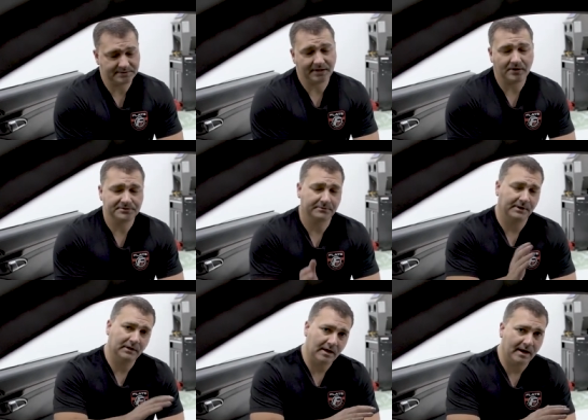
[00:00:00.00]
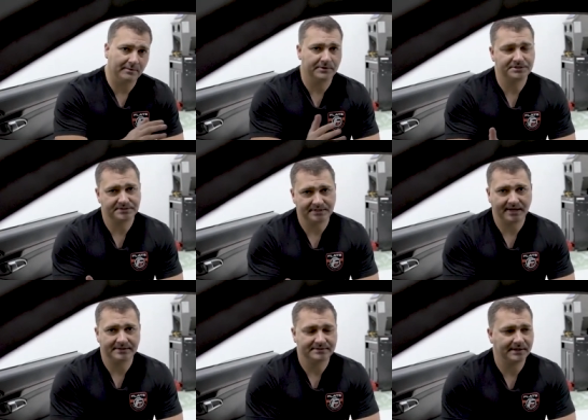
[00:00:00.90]
and they also recline, which is
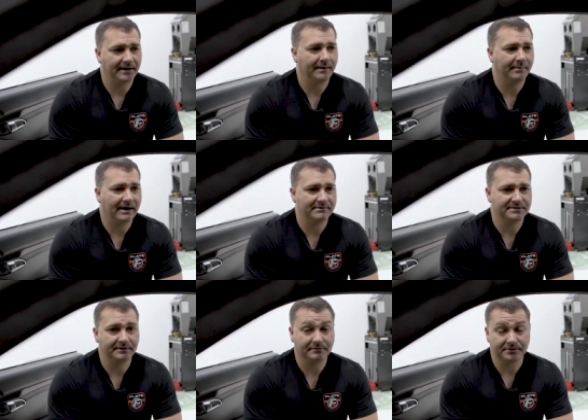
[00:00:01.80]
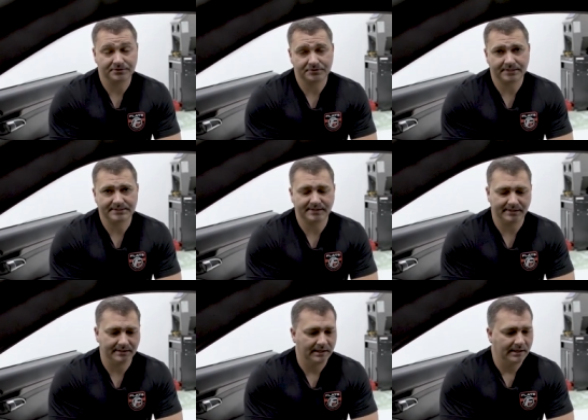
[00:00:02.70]
nice, um, obviously for a street seat.